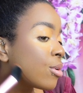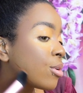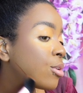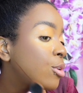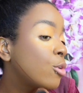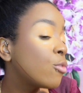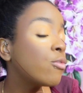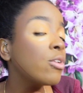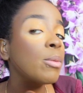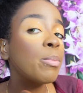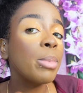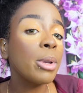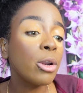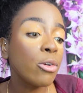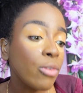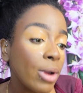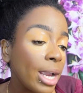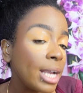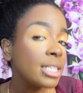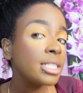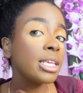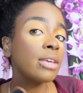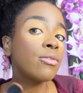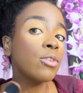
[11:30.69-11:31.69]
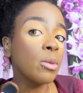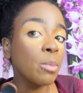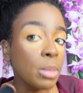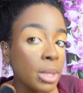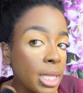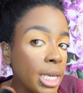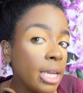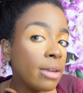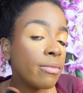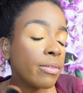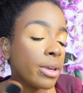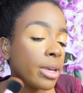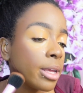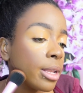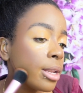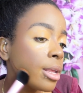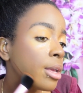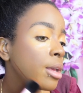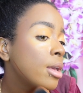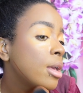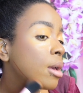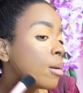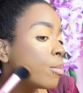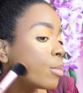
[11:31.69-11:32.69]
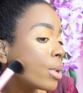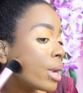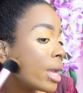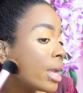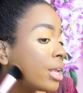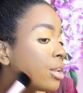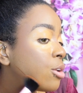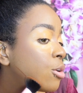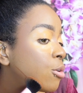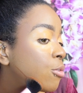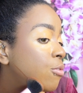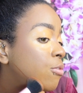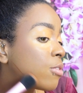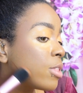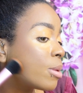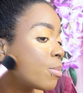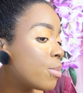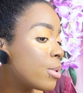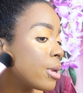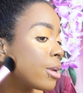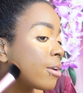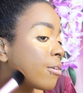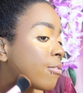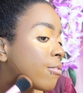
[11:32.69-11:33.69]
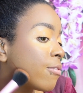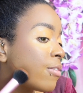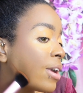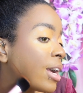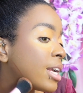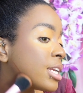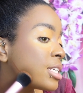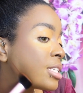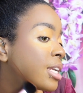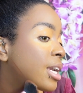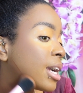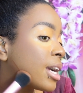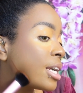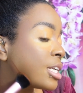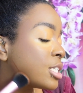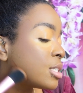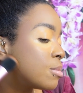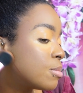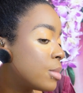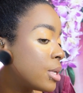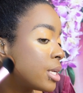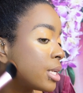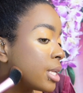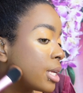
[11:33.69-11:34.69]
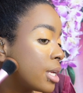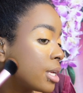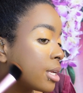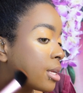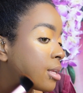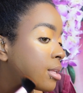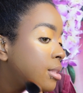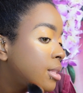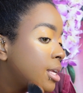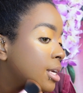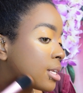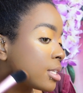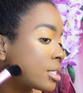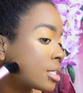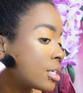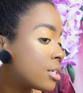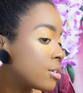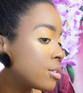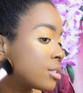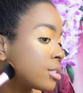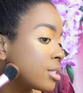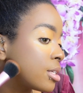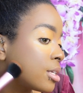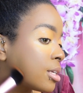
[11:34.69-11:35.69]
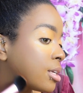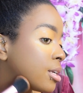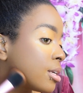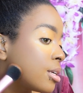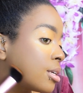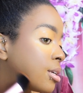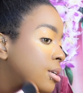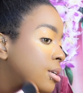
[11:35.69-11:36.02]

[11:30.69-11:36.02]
You flipping crazy if you believe it, but ain't no flipping fast cash money. Like, seriously.